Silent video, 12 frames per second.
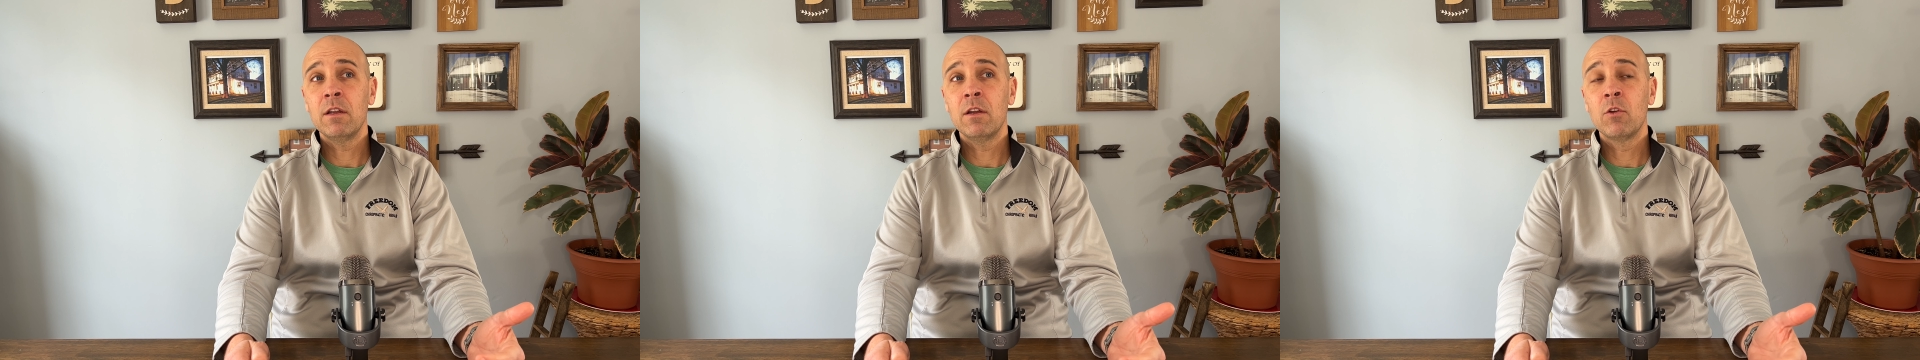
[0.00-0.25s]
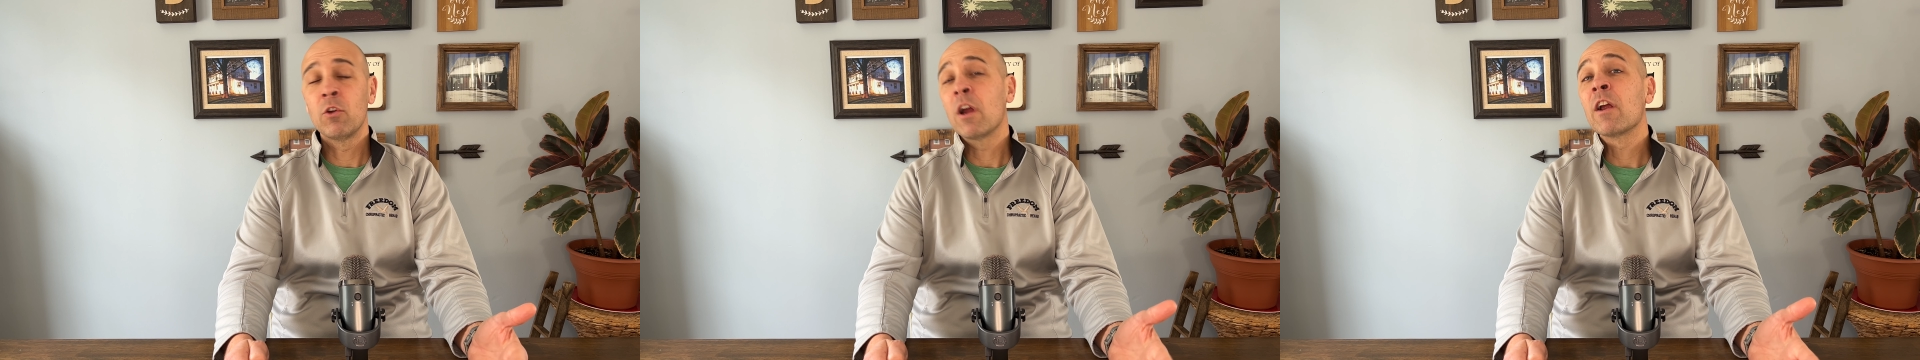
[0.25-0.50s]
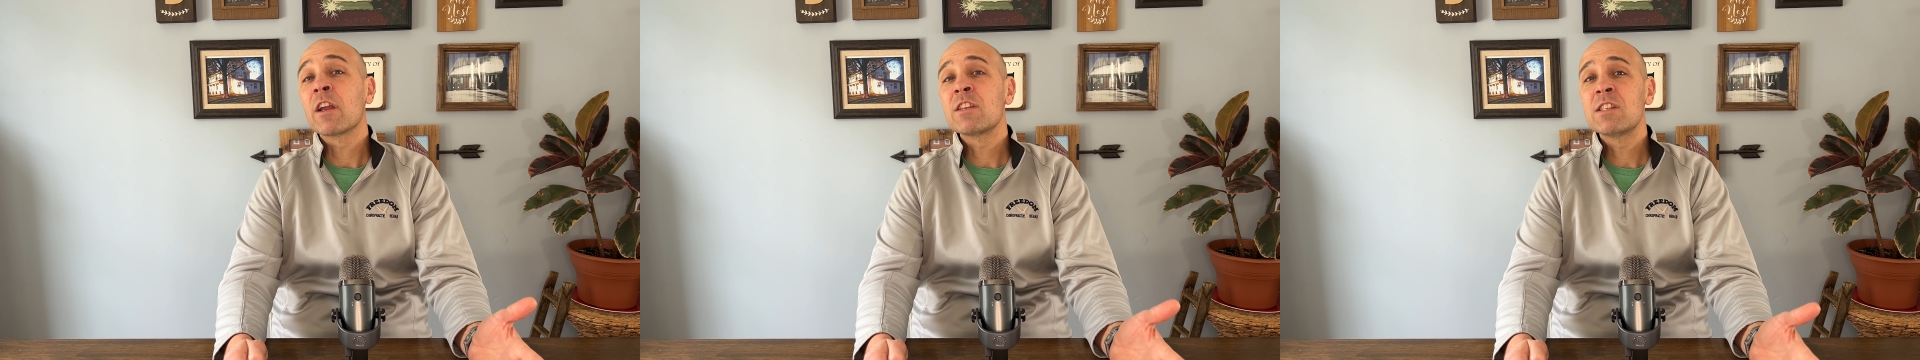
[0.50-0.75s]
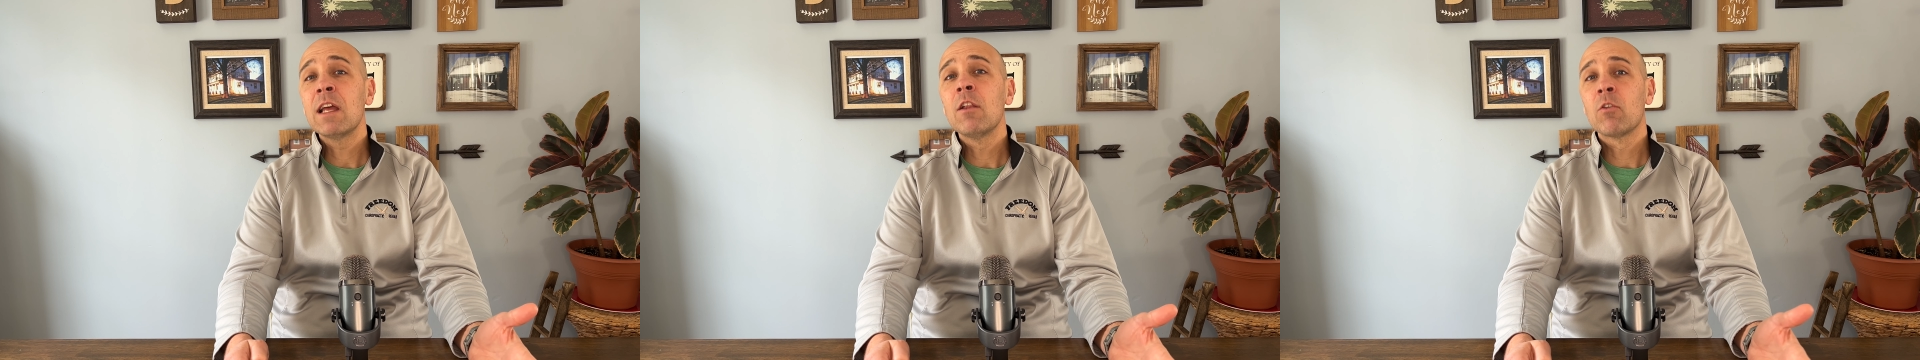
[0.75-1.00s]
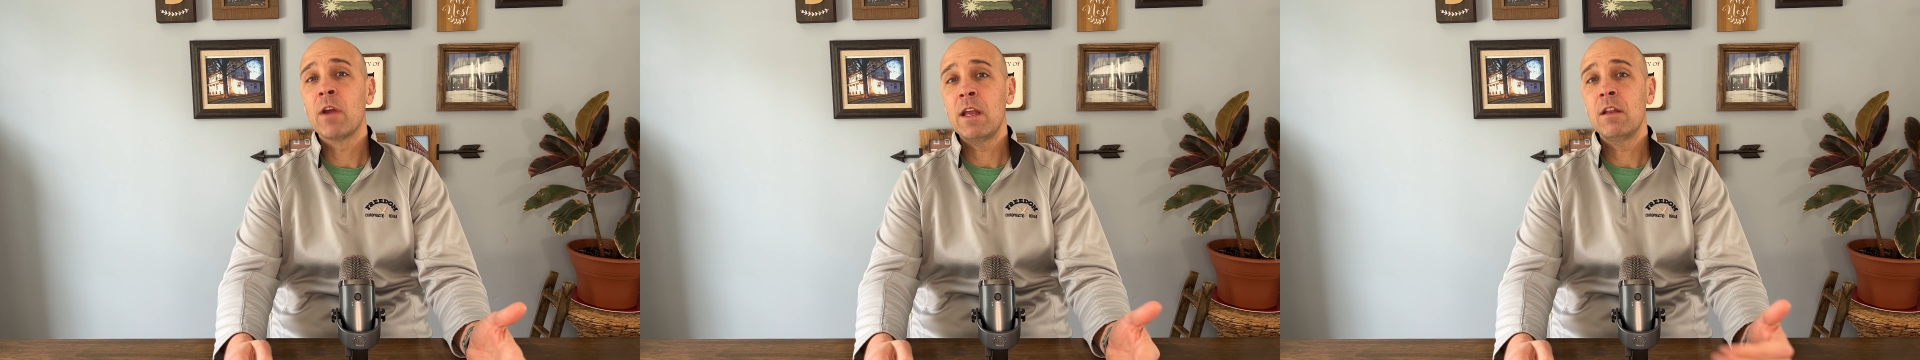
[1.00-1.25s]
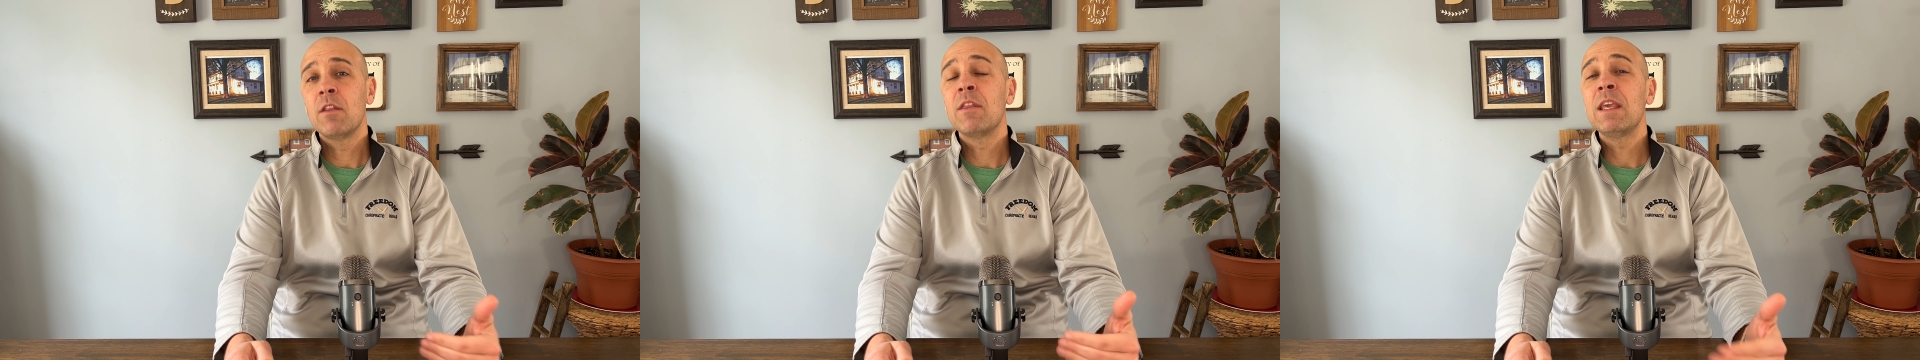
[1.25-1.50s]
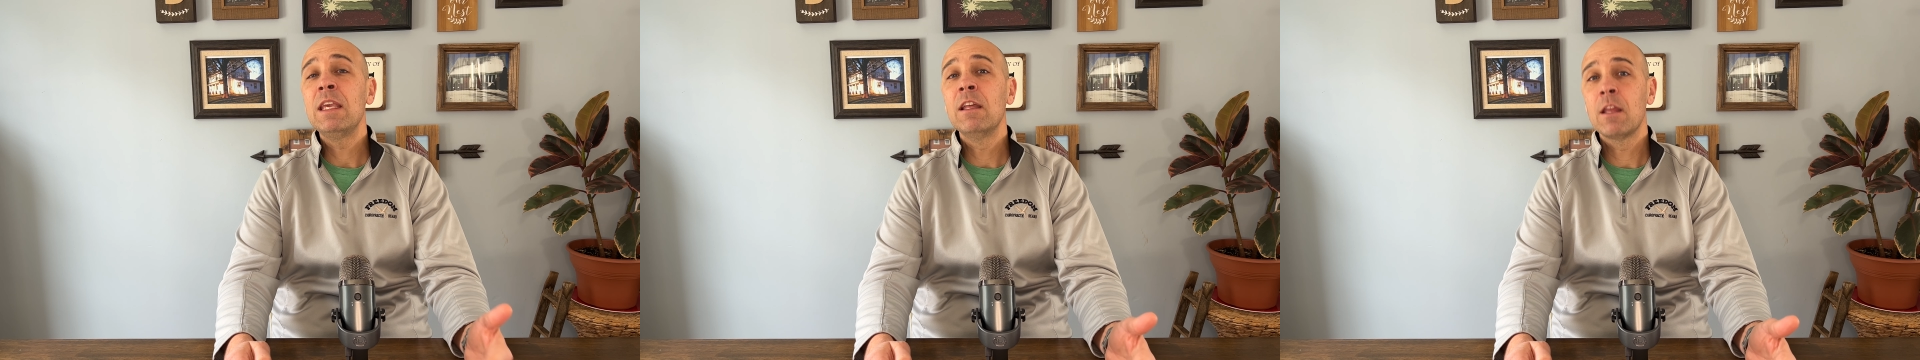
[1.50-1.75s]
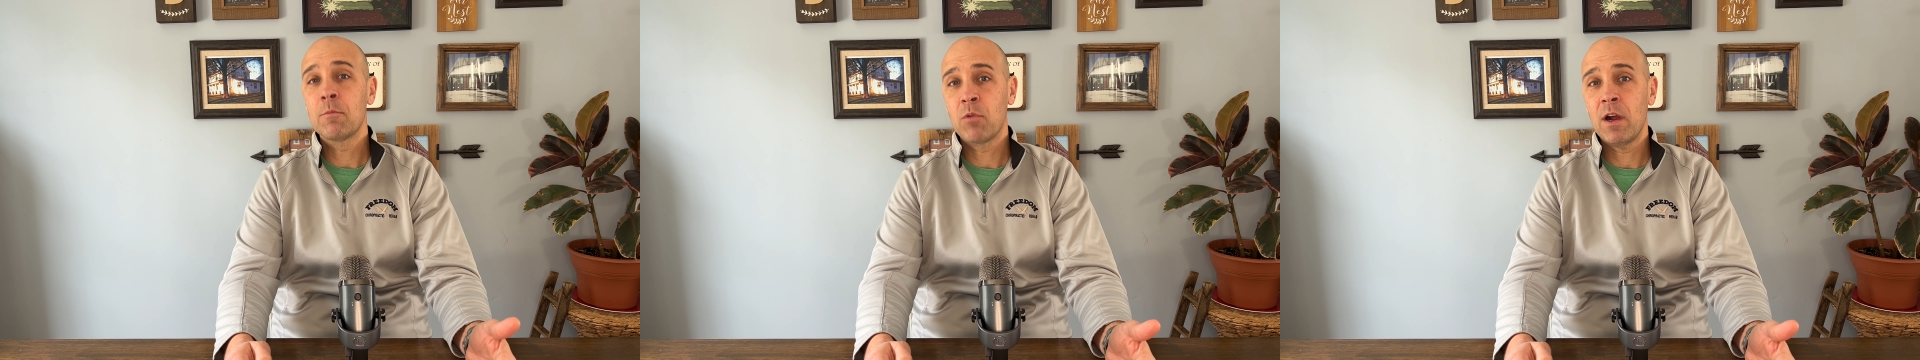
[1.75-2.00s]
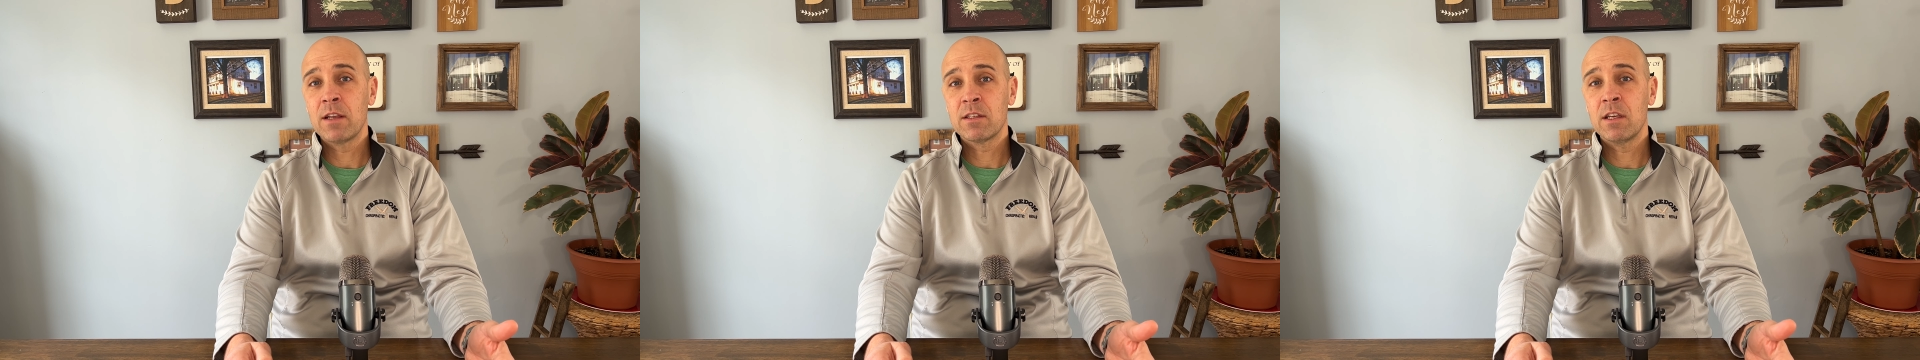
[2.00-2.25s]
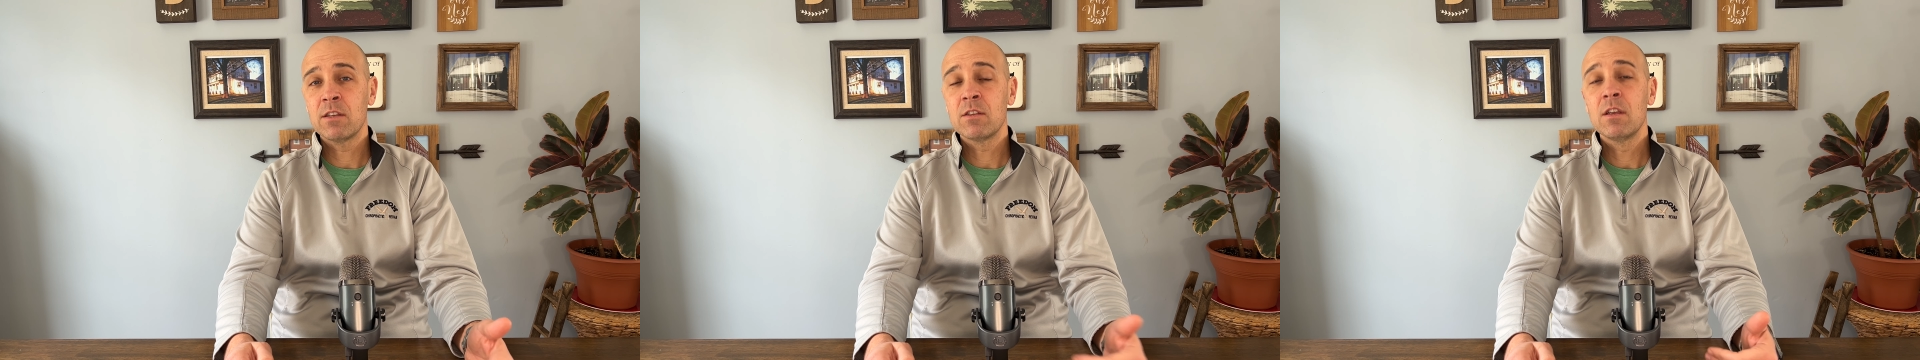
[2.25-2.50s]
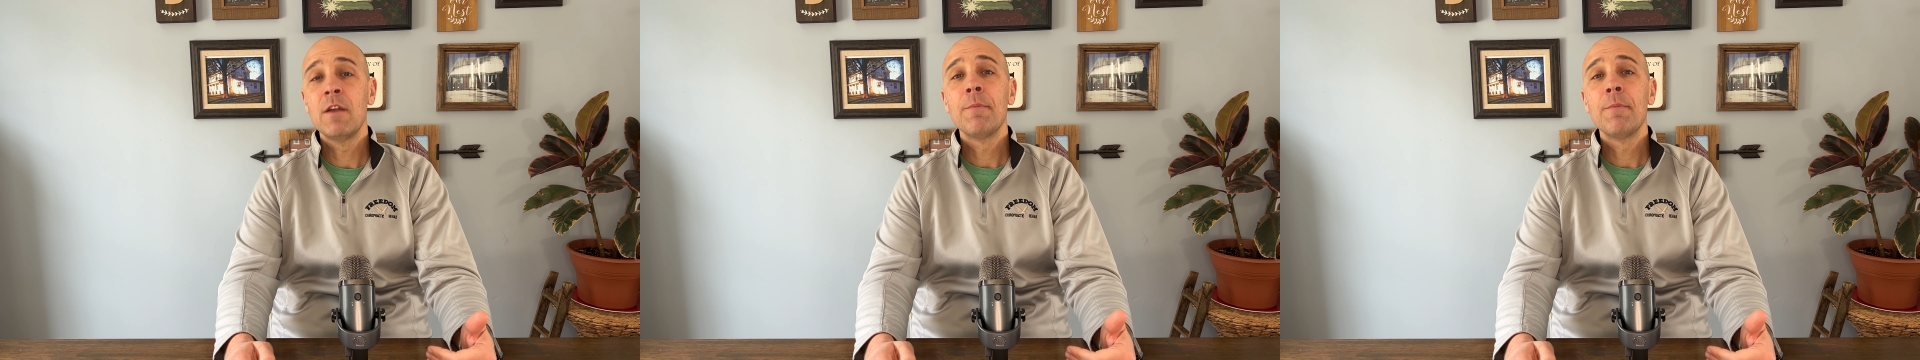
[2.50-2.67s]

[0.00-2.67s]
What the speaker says: or accelerate the healing process